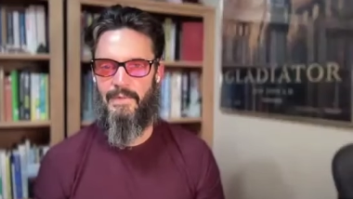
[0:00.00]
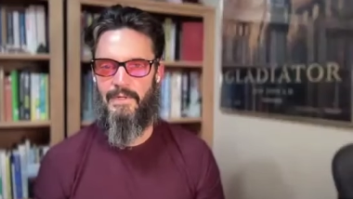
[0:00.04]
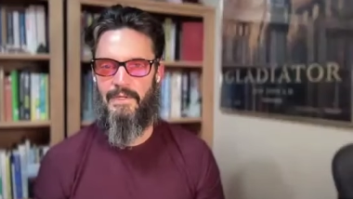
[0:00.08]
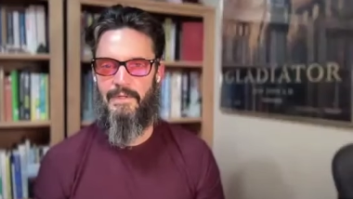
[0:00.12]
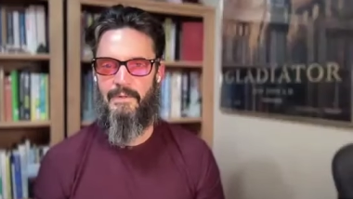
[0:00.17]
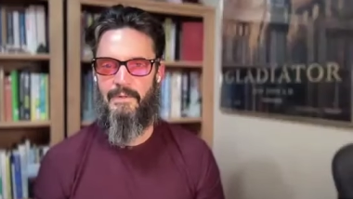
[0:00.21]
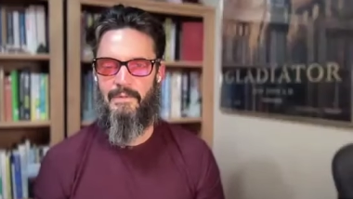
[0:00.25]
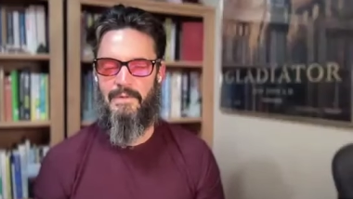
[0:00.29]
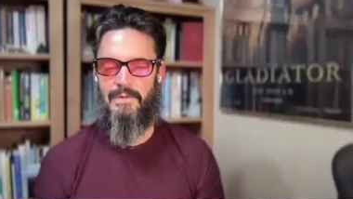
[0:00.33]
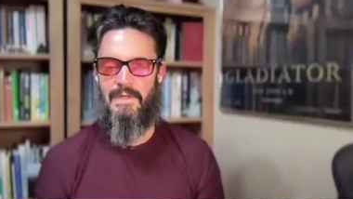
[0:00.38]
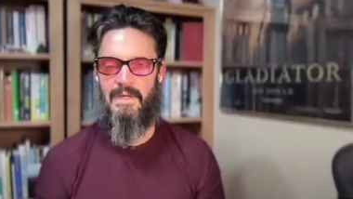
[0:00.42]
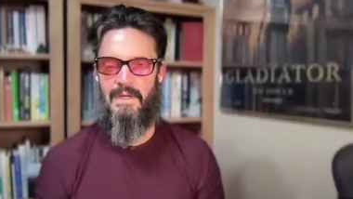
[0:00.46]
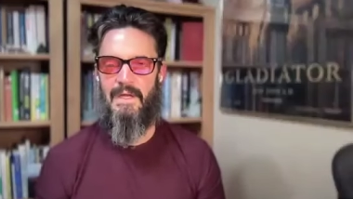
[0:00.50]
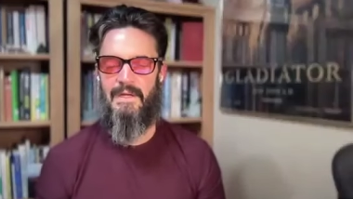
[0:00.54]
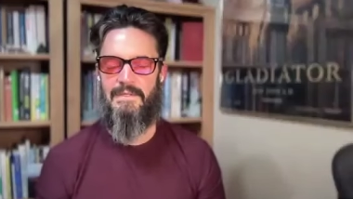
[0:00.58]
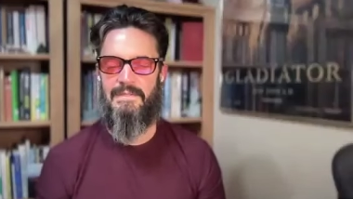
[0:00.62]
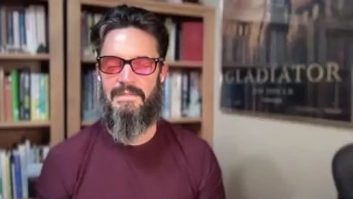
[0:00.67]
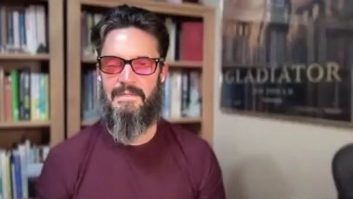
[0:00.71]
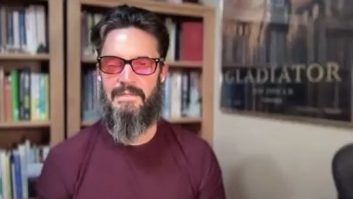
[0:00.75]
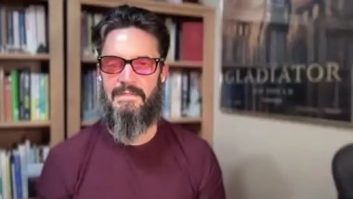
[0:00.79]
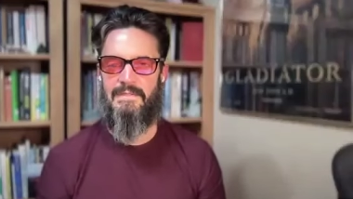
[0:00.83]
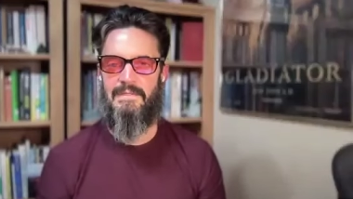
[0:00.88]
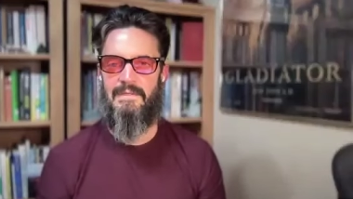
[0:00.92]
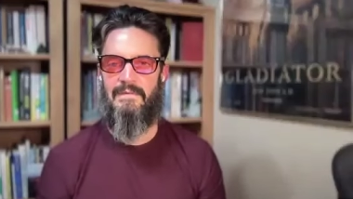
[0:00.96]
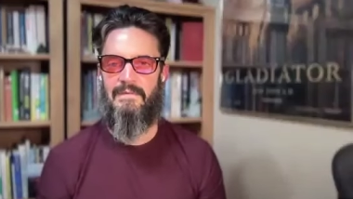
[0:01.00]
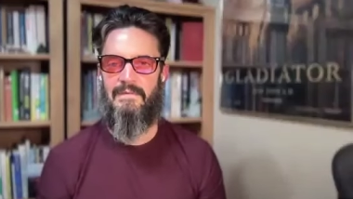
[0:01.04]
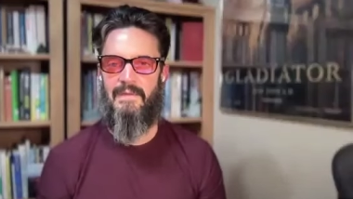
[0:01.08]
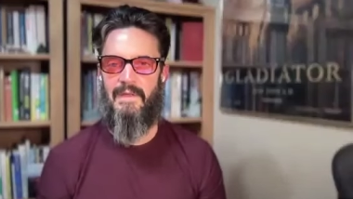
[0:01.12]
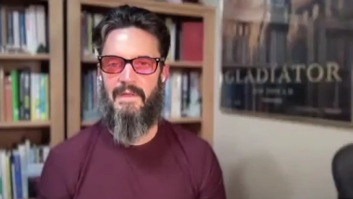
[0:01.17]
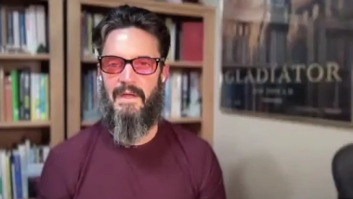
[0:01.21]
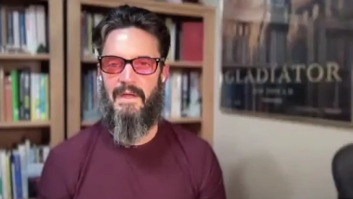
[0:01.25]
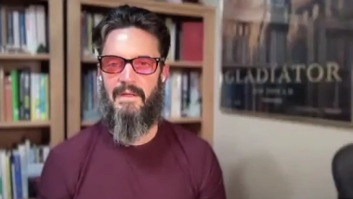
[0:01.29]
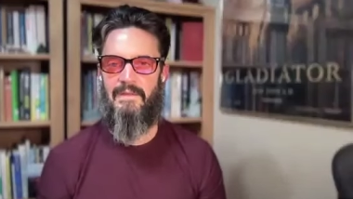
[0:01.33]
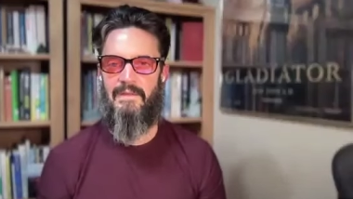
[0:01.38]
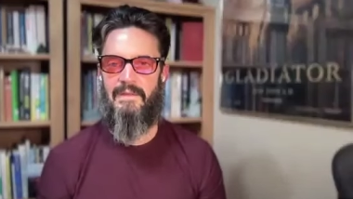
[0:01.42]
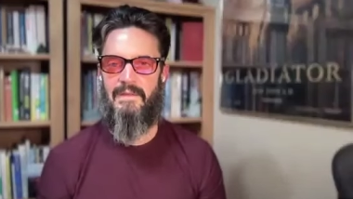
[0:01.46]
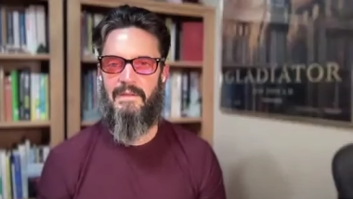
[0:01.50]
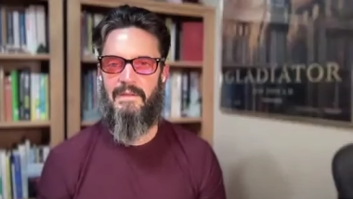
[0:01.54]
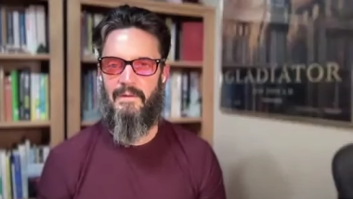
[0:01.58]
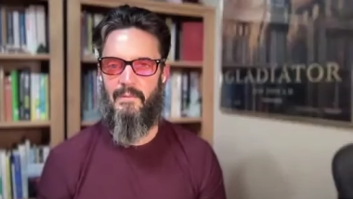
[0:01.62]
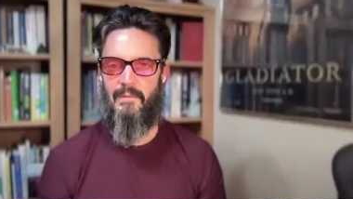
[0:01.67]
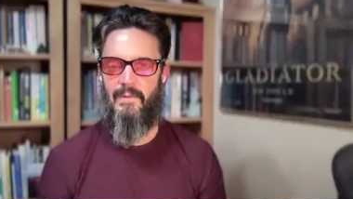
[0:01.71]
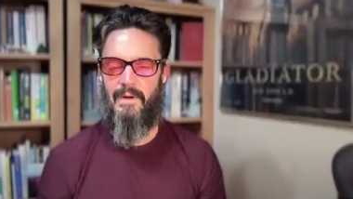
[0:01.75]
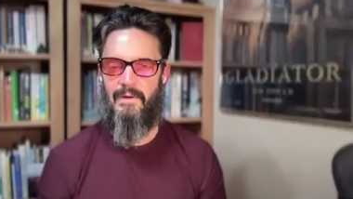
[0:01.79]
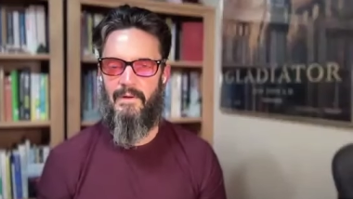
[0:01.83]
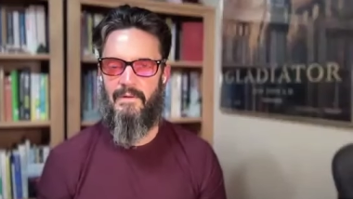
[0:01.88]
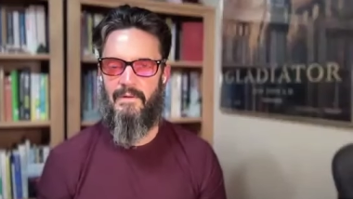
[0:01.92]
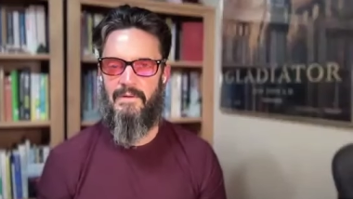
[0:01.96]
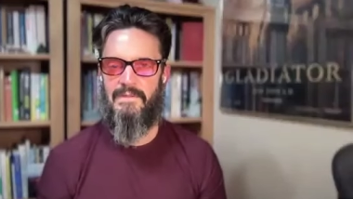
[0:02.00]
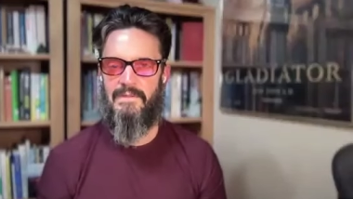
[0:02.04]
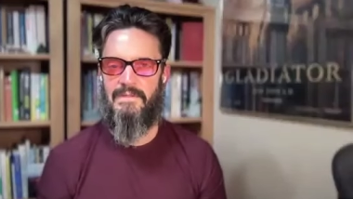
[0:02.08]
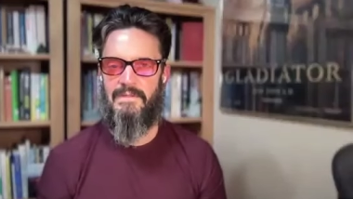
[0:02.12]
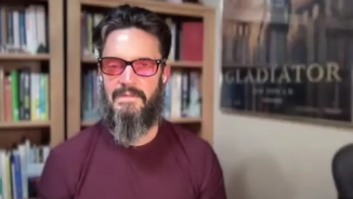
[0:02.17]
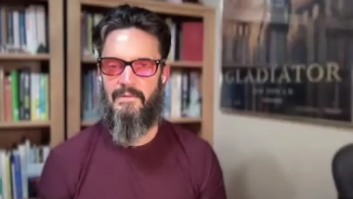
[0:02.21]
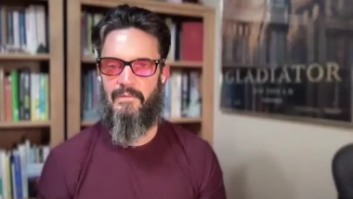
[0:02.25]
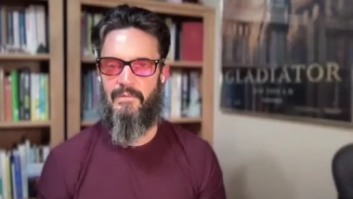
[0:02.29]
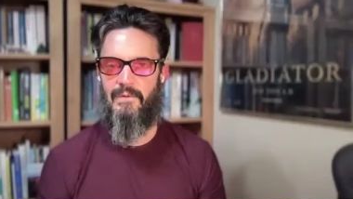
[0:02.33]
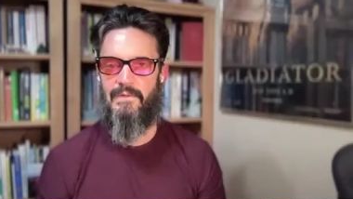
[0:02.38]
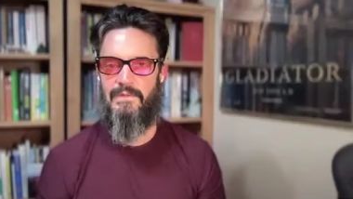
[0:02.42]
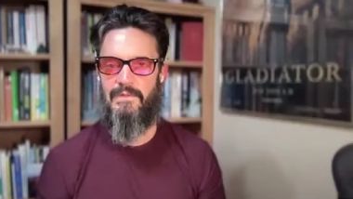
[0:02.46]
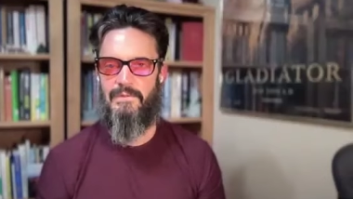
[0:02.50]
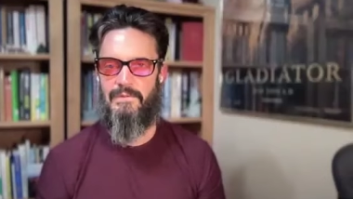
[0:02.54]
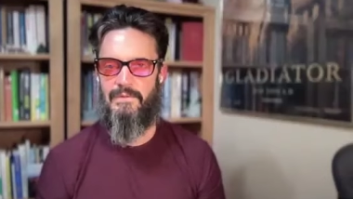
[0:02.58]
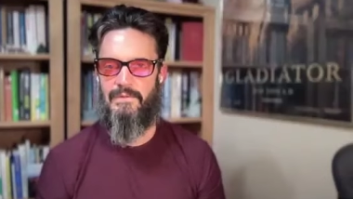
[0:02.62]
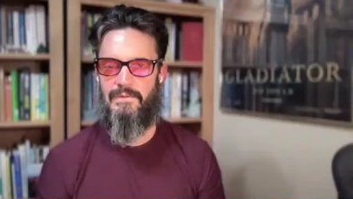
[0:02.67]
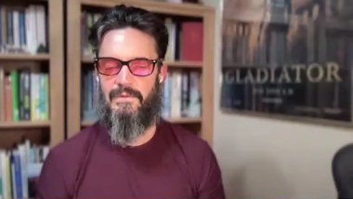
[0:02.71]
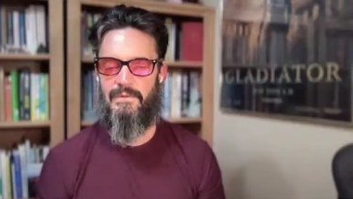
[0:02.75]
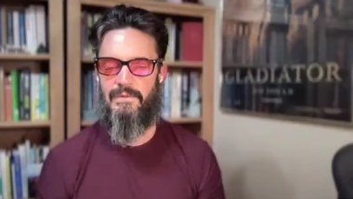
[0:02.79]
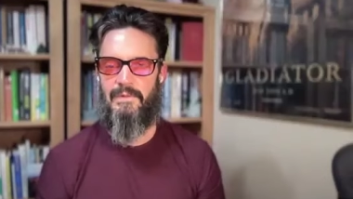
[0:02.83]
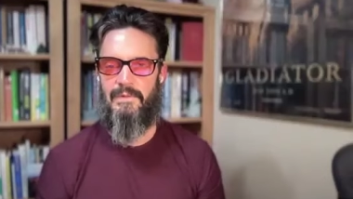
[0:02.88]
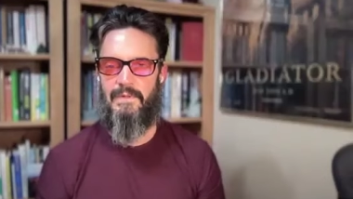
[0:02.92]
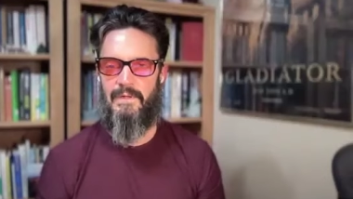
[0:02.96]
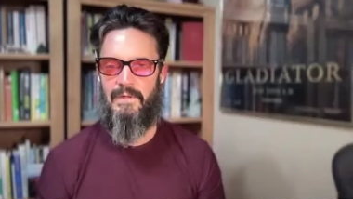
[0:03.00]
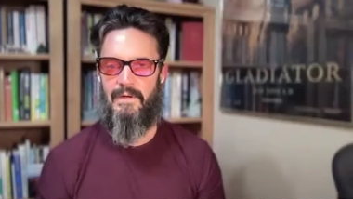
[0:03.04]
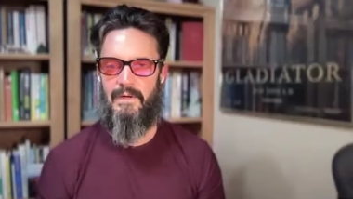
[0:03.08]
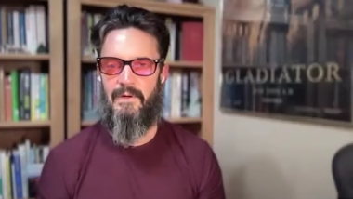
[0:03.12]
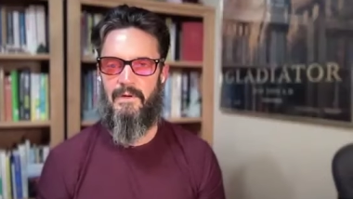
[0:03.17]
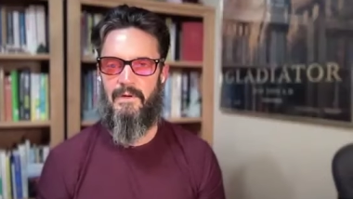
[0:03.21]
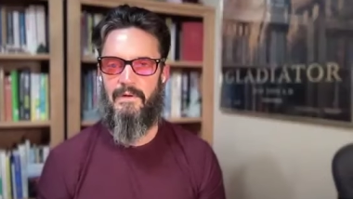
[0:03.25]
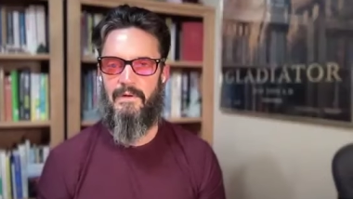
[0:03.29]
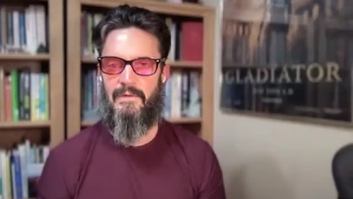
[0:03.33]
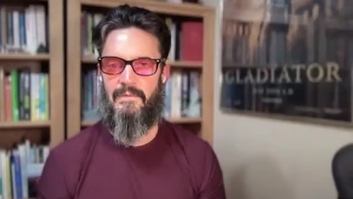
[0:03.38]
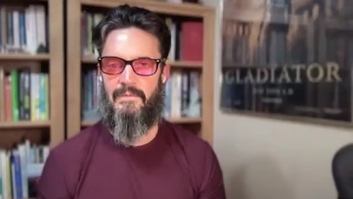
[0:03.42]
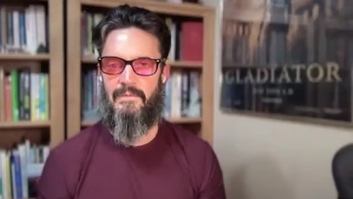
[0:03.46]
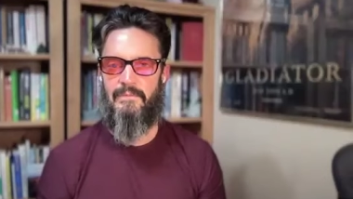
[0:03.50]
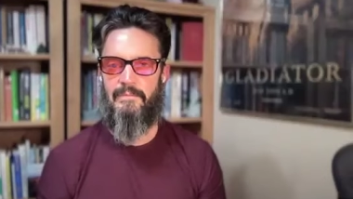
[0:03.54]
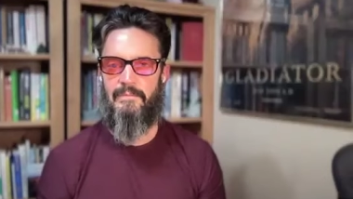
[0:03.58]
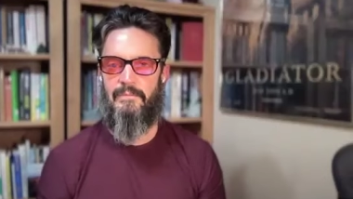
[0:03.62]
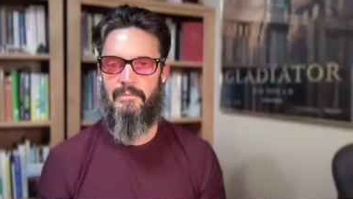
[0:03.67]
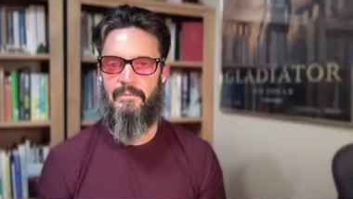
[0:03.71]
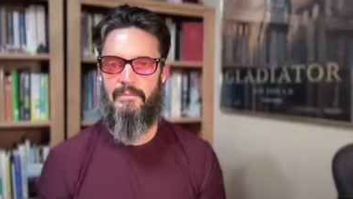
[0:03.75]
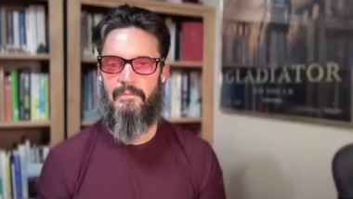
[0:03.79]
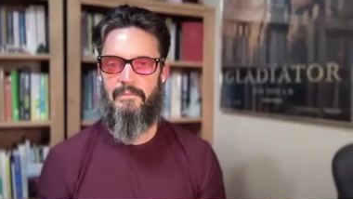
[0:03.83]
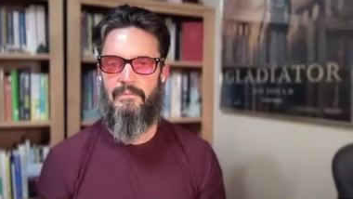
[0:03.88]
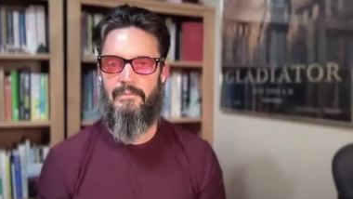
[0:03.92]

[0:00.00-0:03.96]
but you, the essence of that, the awareness of what you truly are.